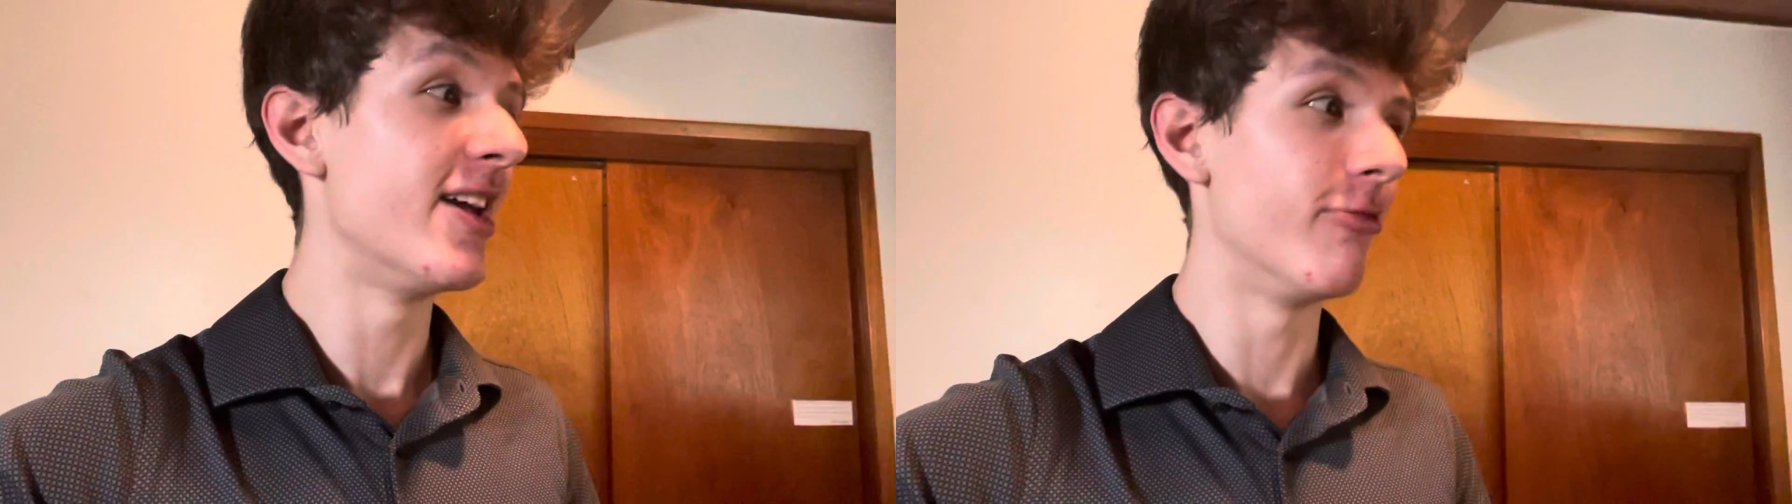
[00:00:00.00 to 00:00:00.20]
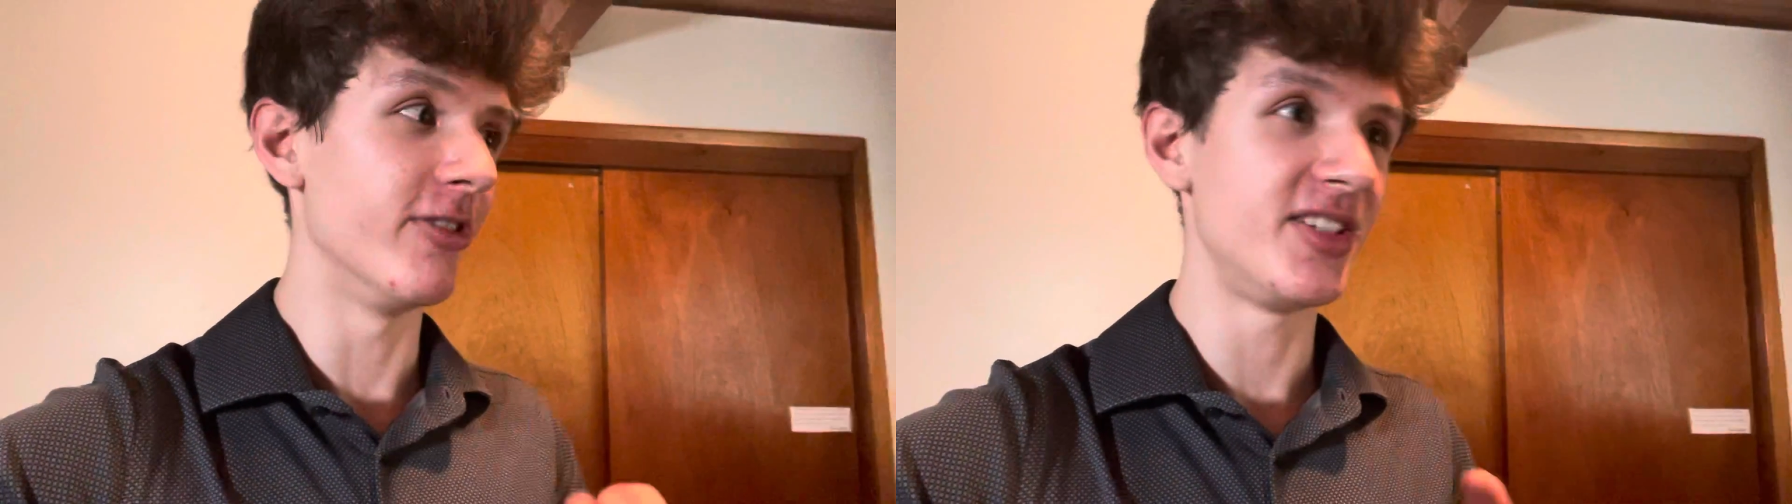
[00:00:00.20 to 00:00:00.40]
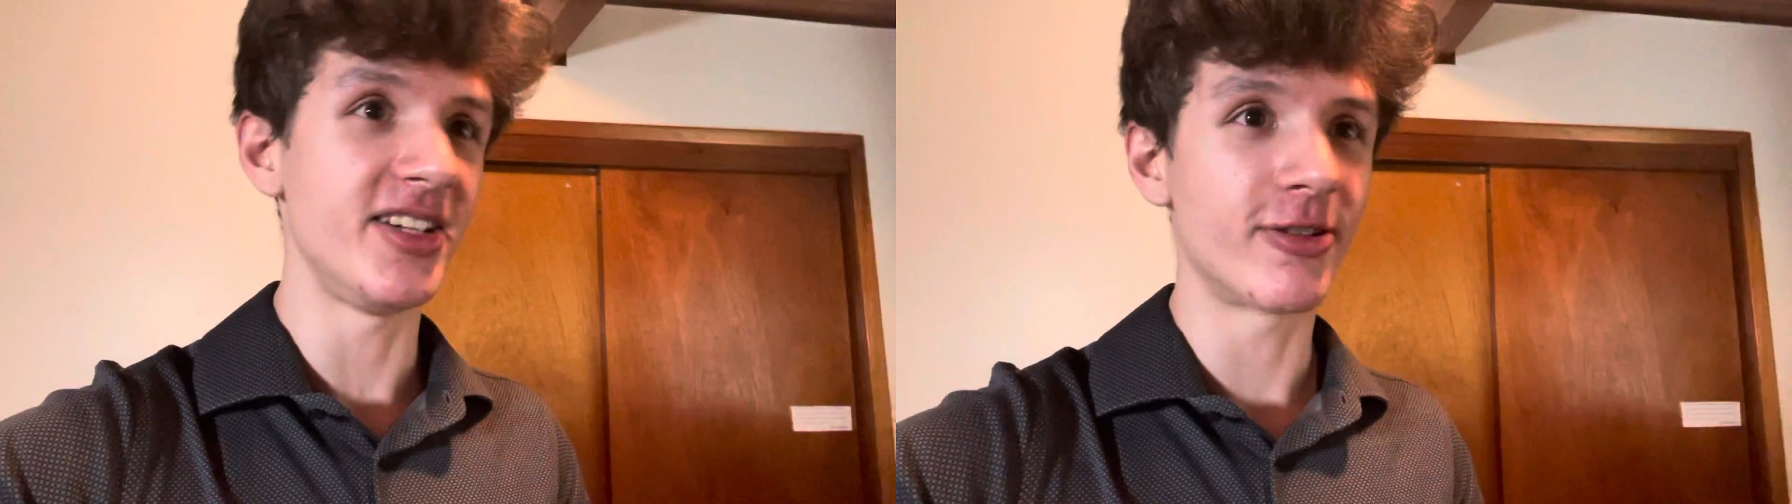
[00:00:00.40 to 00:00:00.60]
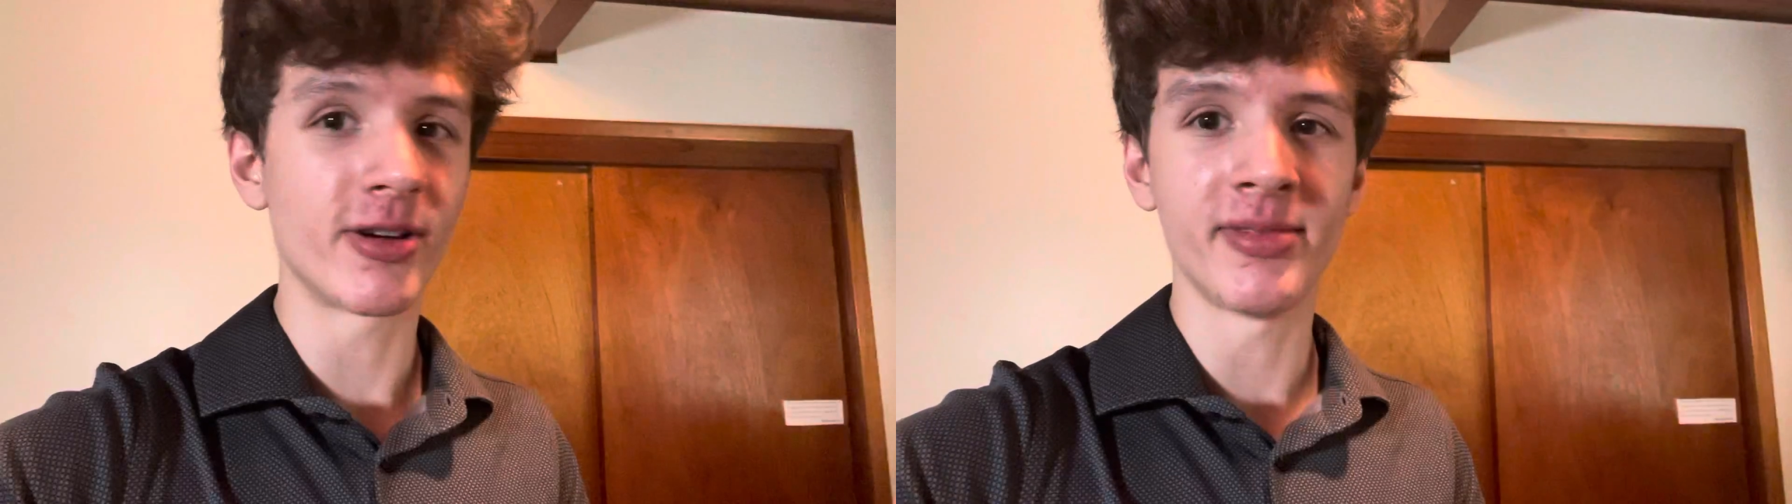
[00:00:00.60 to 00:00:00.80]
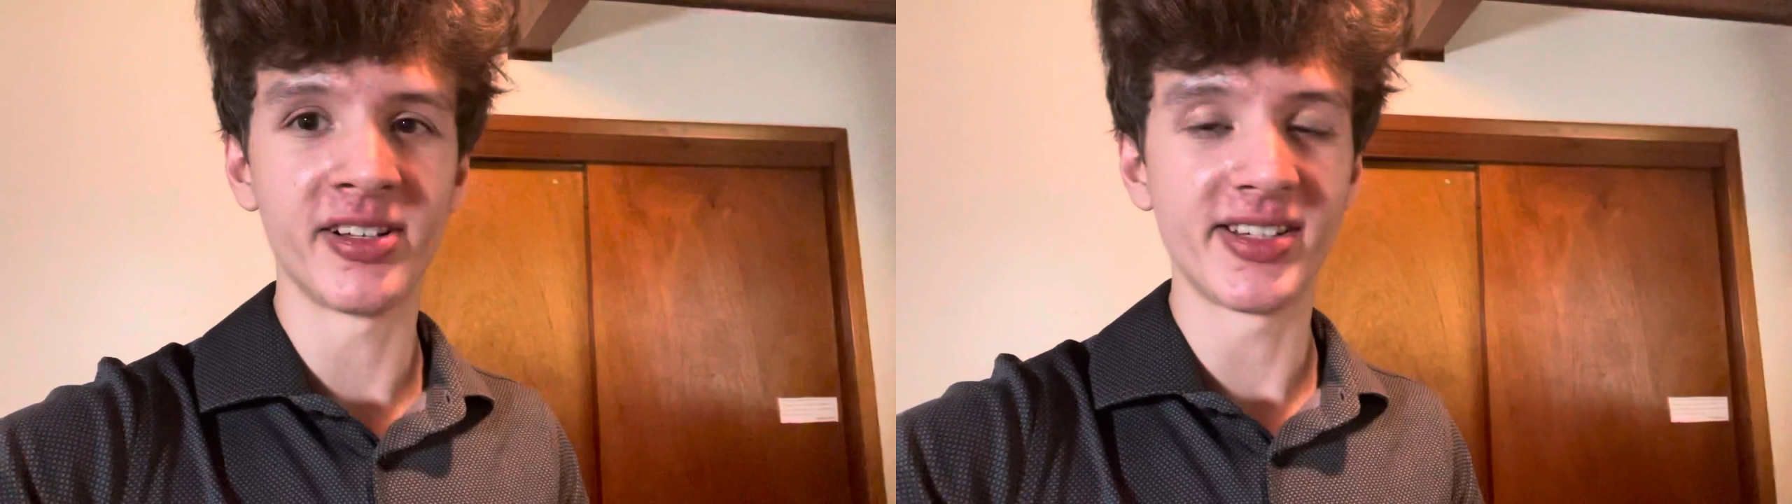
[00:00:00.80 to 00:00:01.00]
With
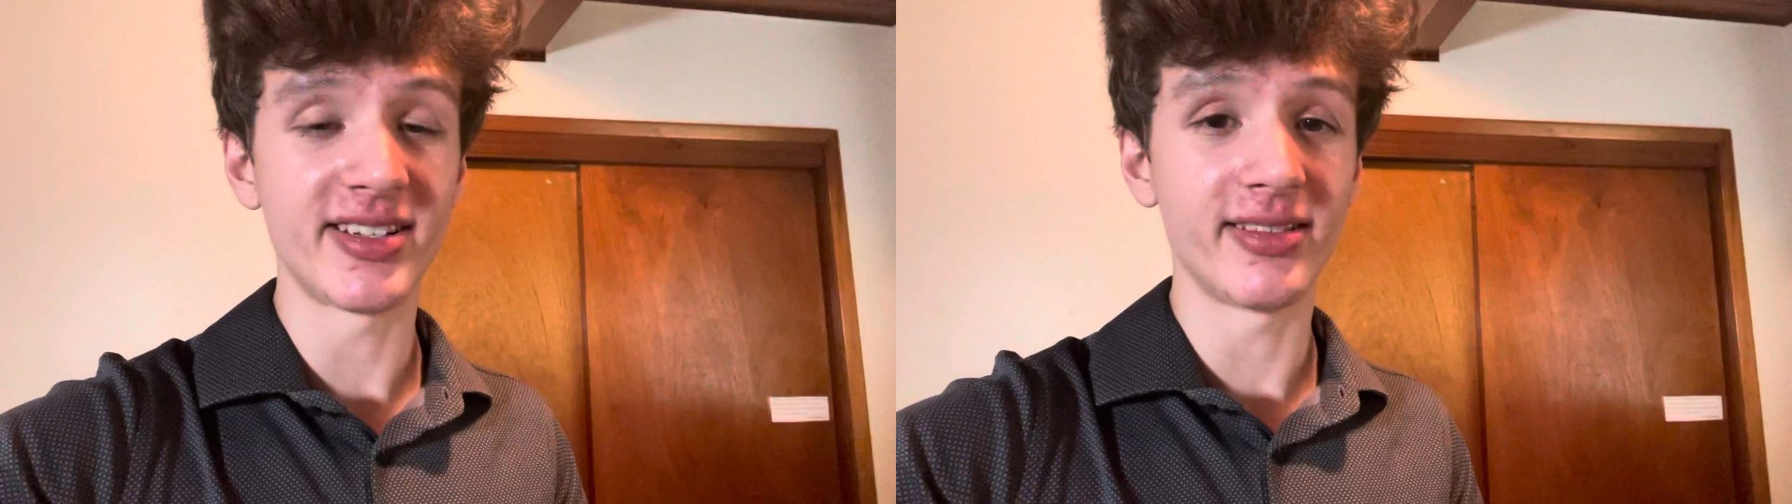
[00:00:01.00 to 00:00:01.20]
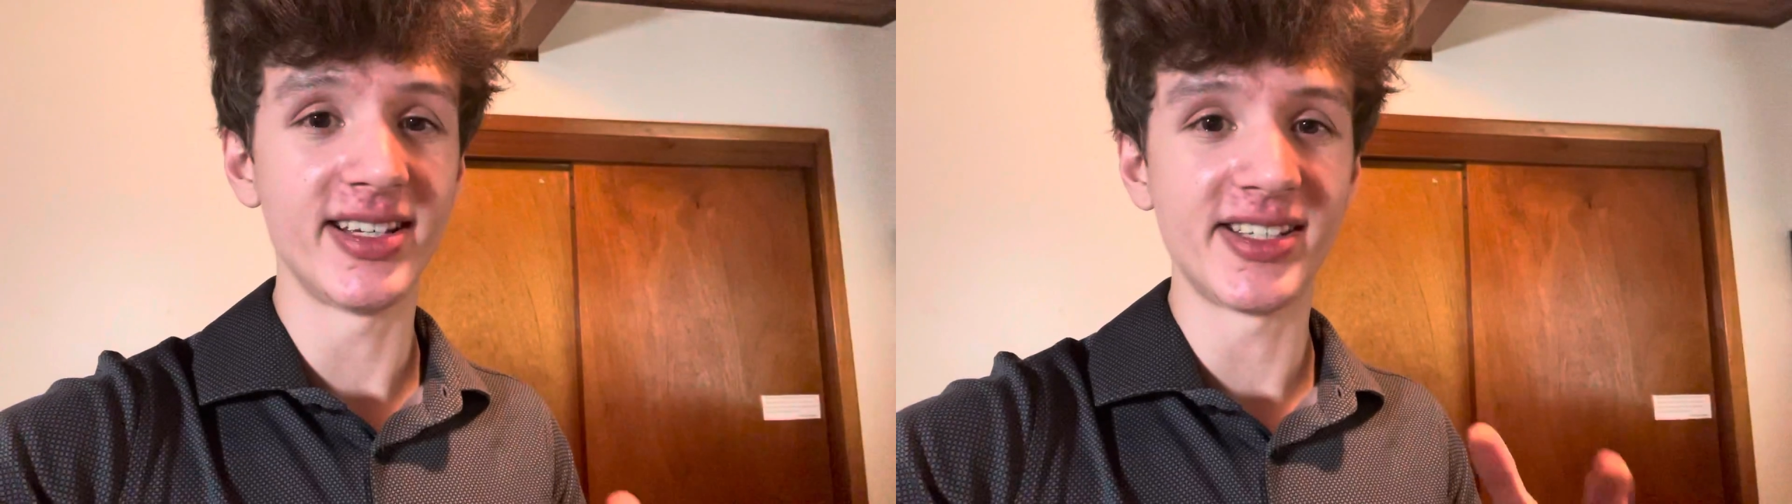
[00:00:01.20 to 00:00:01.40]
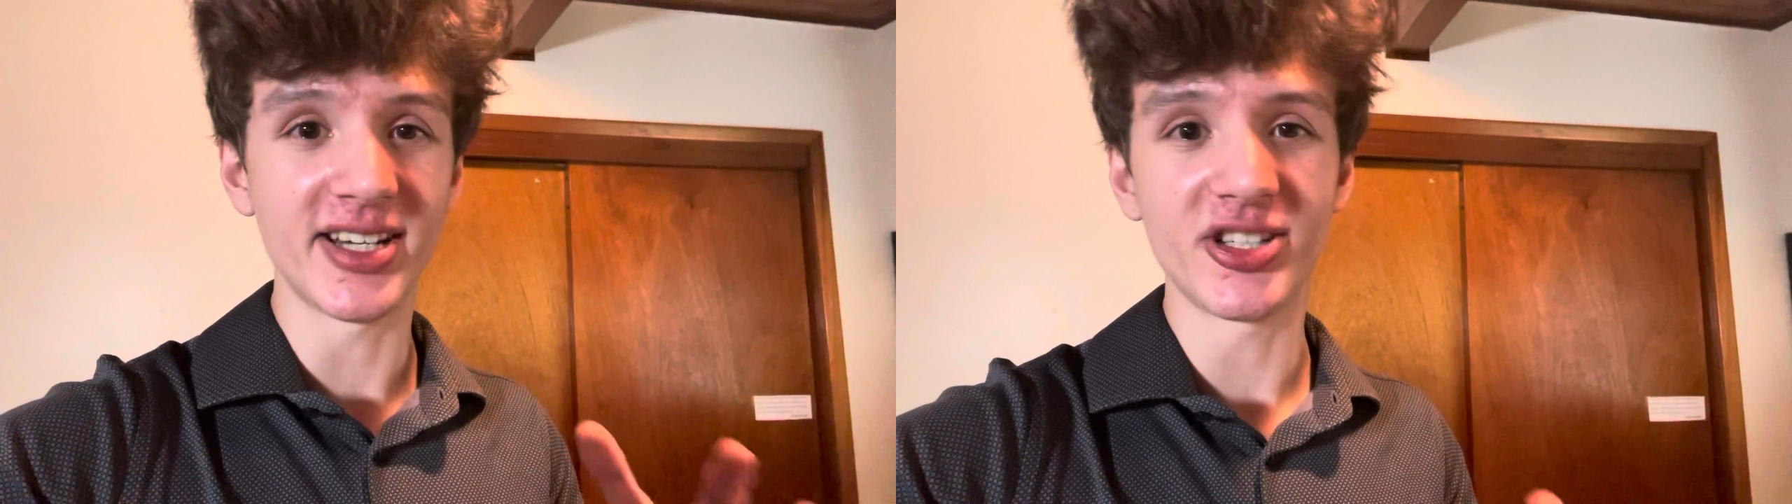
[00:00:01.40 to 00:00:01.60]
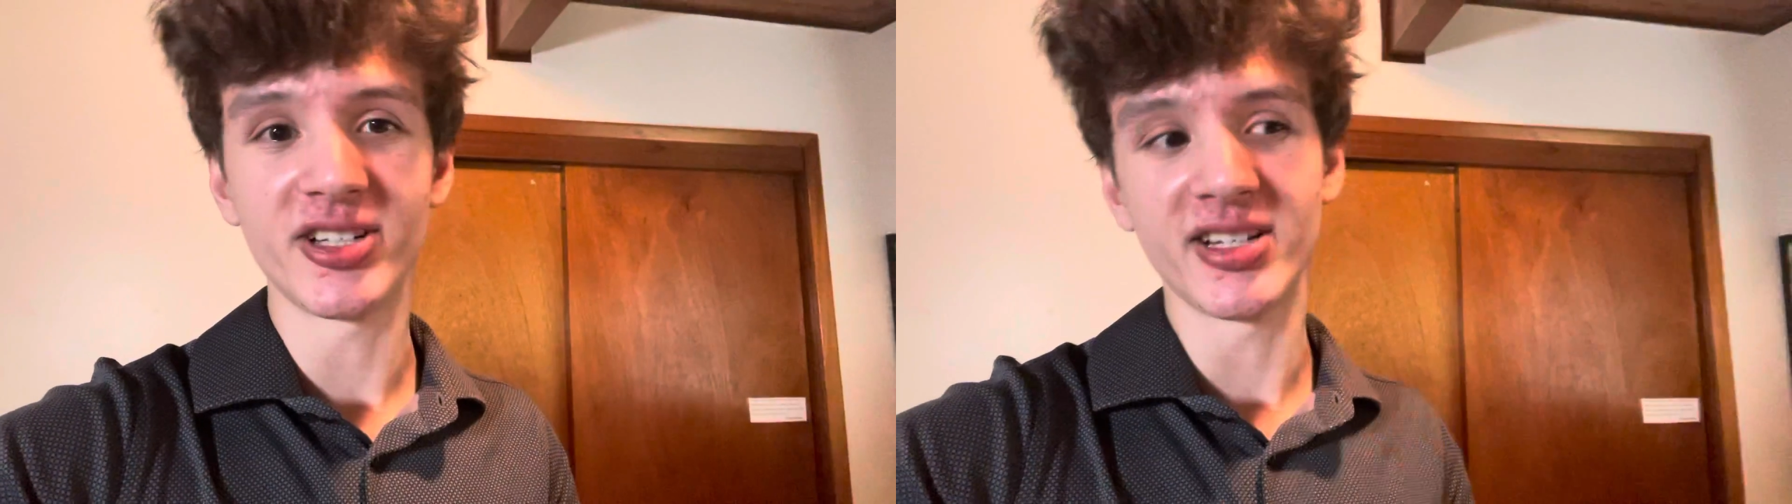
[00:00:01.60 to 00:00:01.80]
decriminalization,